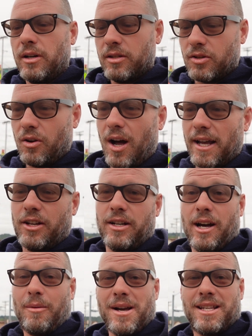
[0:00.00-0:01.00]
So I
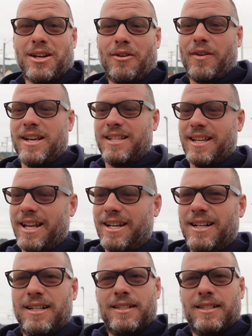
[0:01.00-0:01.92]
couldn't help myself. I said,